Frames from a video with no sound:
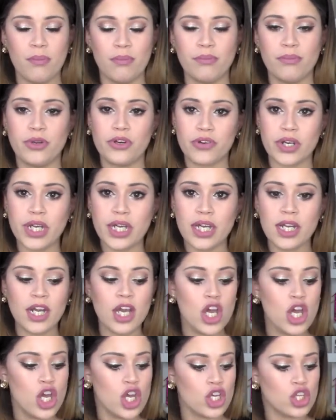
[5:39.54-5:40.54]
green.
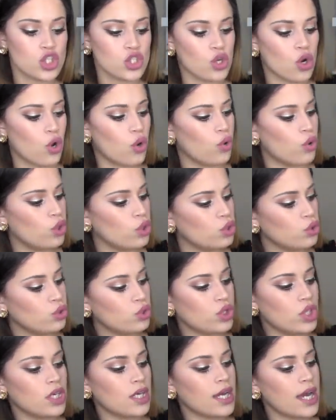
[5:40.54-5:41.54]
So you
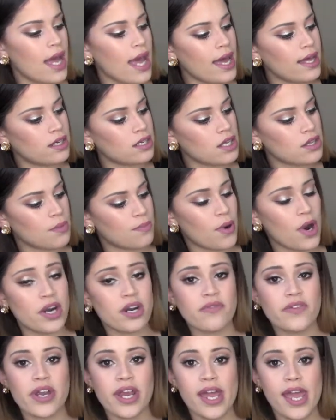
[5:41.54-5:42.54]
look at the part
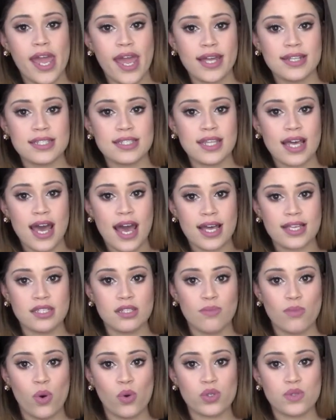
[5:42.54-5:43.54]
of your hands that has
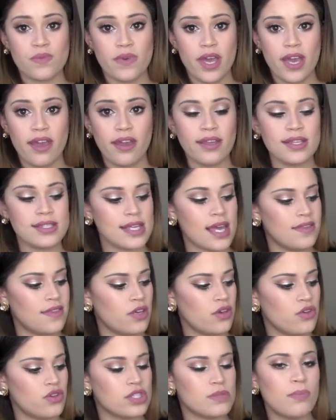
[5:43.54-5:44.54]
the most veins, and then
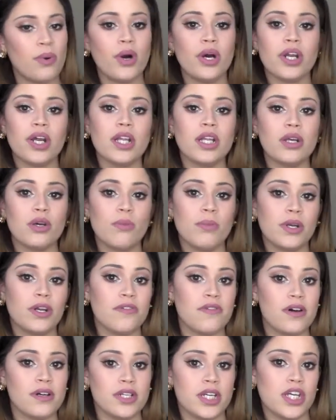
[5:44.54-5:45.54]
you just put a little bit of
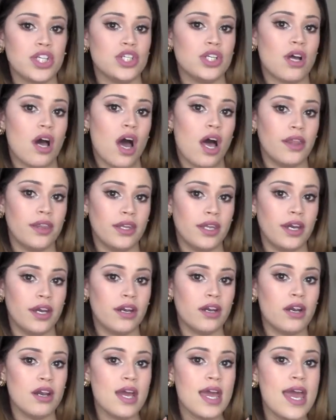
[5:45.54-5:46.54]
foundation on there.
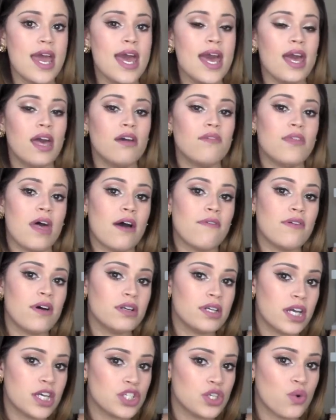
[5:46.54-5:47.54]
If that
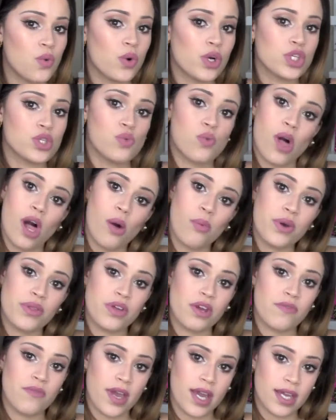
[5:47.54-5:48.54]
foundation works well with
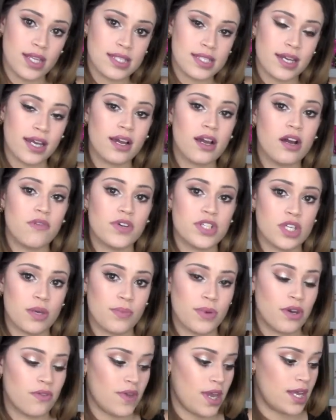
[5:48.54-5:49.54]
your veins and it covers up
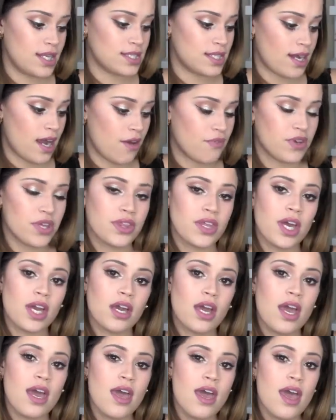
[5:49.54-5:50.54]
your veins and
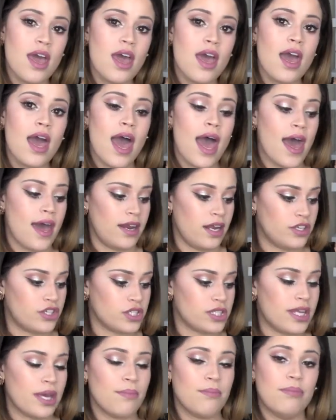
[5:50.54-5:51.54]
everything, and it
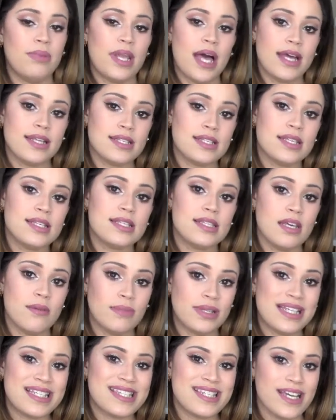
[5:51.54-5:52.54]
just like blends
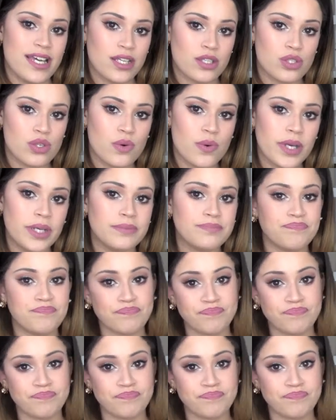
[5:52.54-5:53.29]
seamlessly into it,